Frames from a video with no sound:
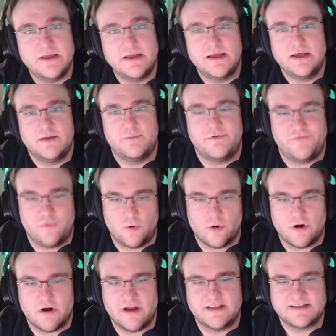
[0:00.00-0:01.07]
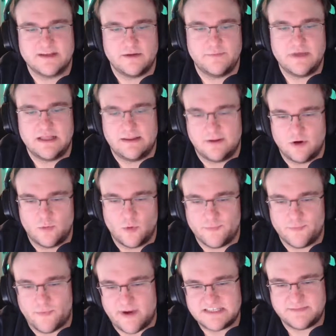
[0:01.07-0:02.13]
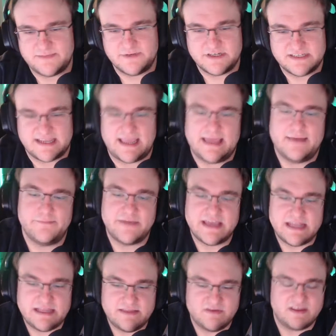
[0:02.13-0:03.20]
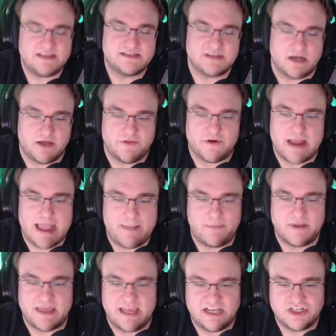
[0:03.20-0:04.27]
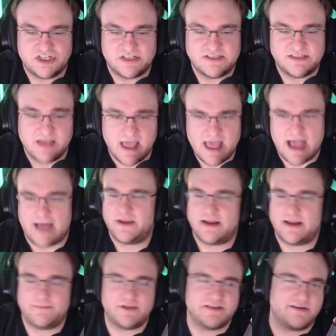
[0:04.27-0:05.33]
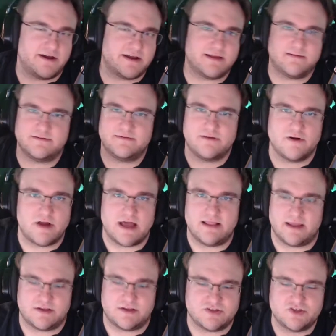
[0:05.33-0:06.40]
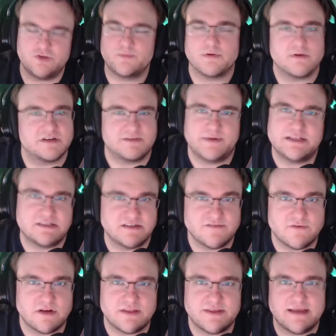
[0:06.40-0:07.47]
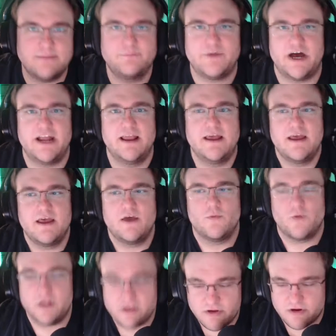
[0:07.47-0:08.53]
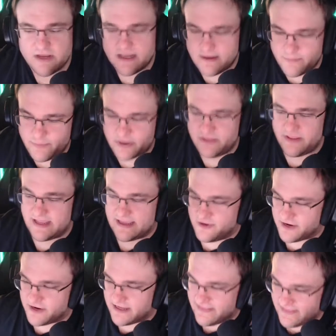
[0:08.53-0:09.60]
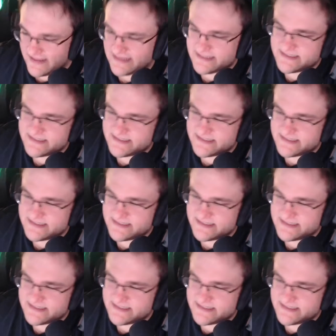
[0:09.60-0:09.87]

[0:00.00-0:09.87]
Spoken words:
before. It's going to be a little more pricey because I am getting these other applications. I mean, I'm not talking, they're not like super expensive or anything, but when you're getting you're getting this and